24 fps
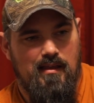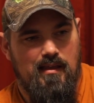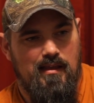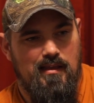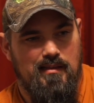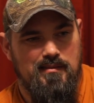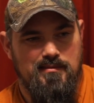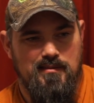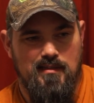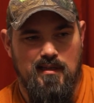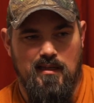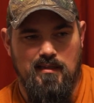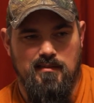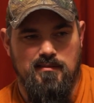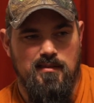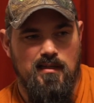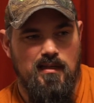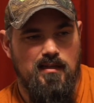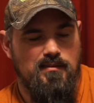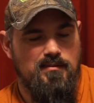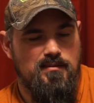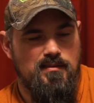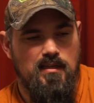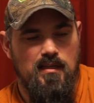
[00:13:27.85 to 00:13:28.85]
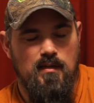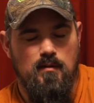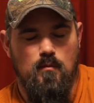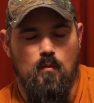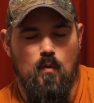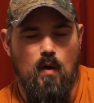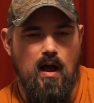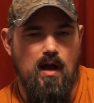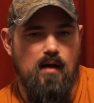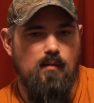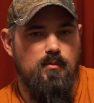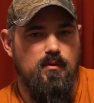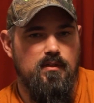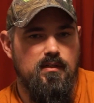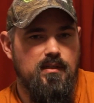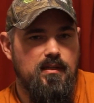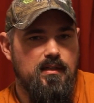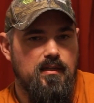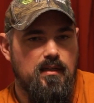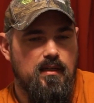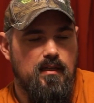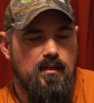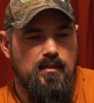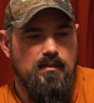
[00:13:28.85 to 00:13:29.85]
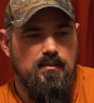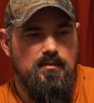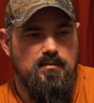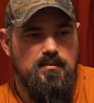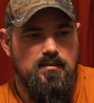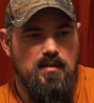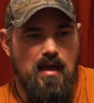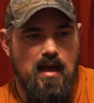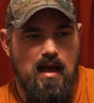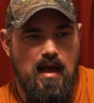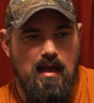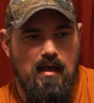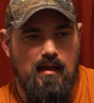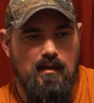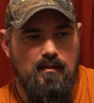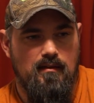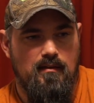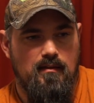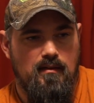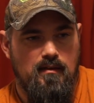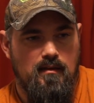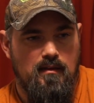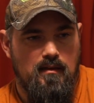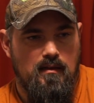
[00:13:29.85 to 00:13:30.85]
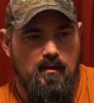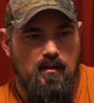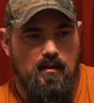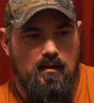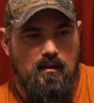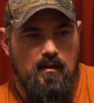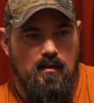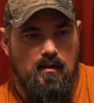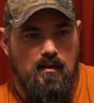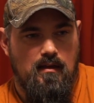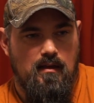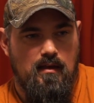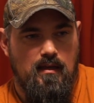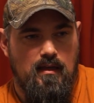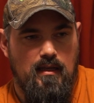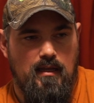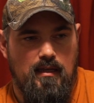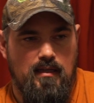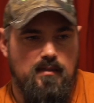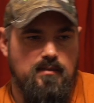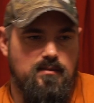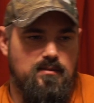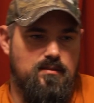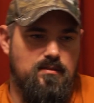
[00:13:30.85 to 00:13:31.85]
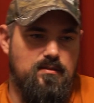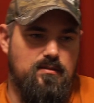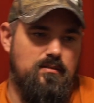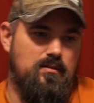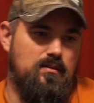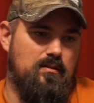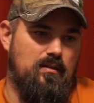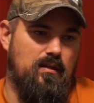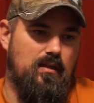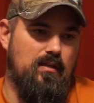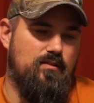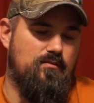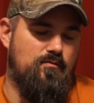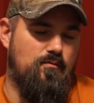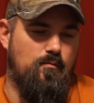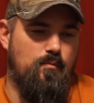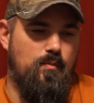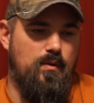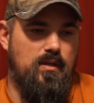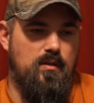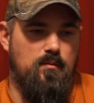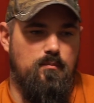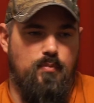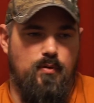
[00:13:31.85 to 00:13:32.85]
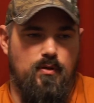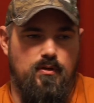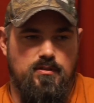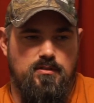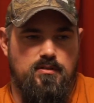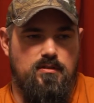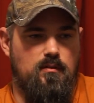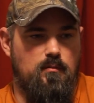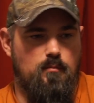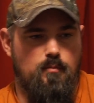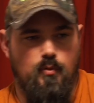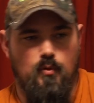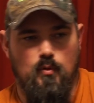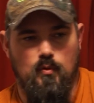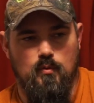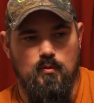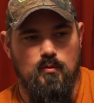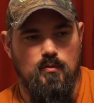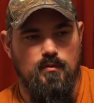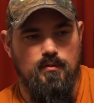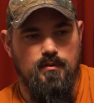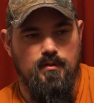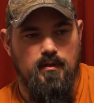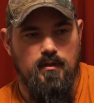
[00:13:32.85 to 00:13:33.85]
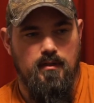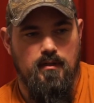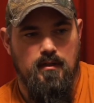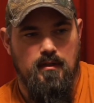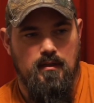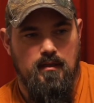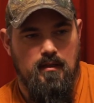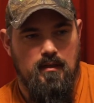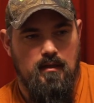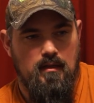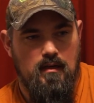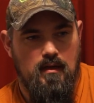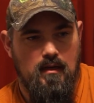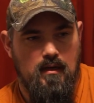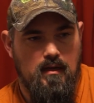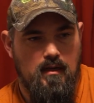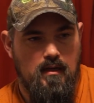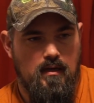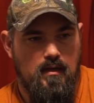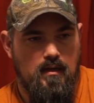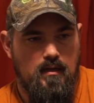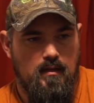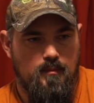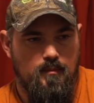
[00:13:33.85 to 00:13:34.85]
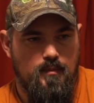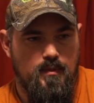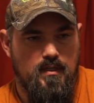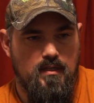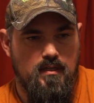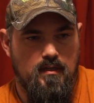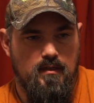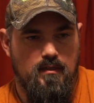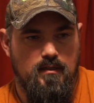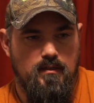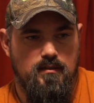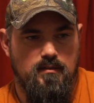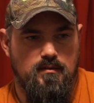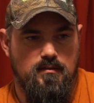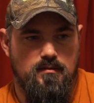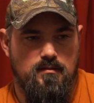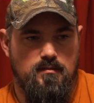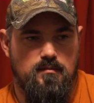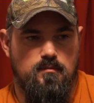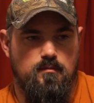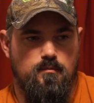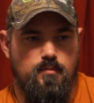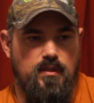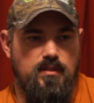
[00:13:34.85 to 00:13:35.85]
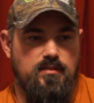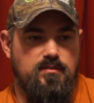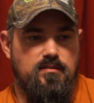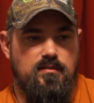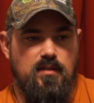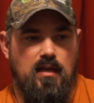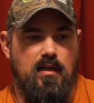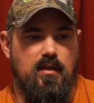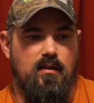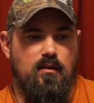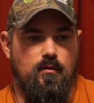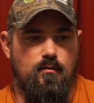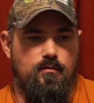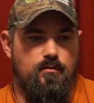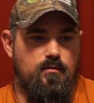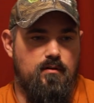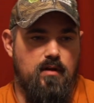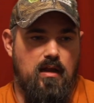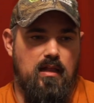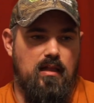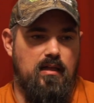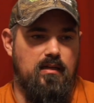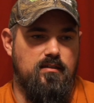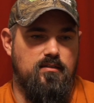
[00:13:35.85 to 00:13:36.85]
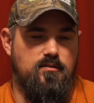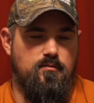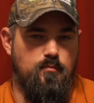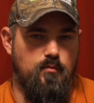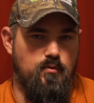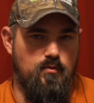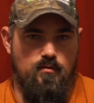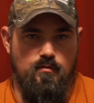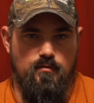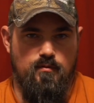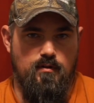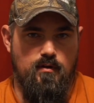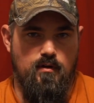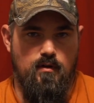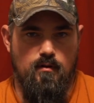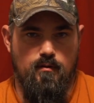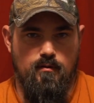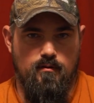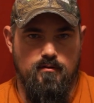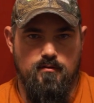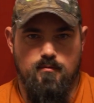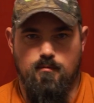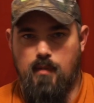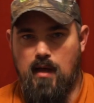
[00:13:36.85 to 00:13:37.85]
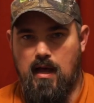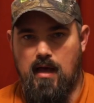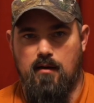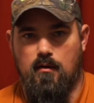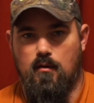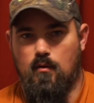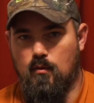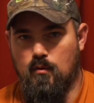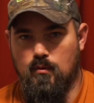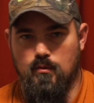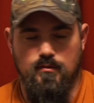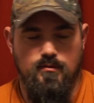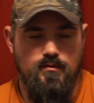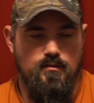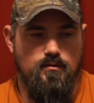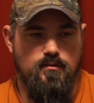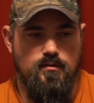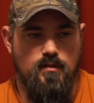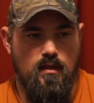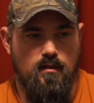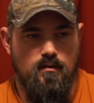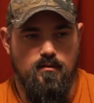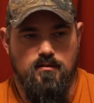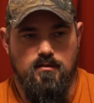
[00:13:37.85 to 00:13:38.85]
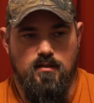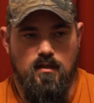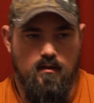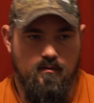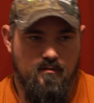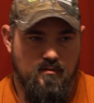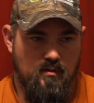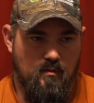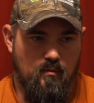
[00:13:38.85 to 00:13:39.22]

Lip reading: It's getting wobbly, and it's not. It's from being pushed and pulled. Because places I go, they're not like smooth. There's potholes, there's other stuff.